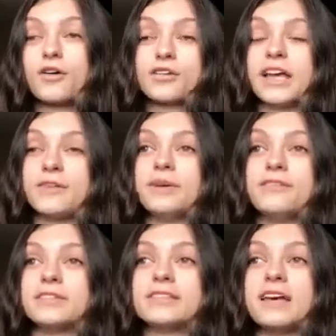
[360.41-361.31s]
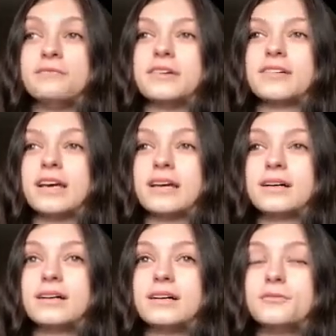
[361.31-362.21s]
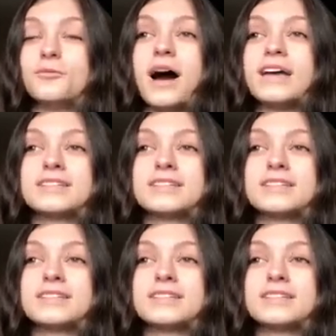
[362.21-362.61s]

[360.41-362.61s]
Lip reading: or, like, we even said, we were like, why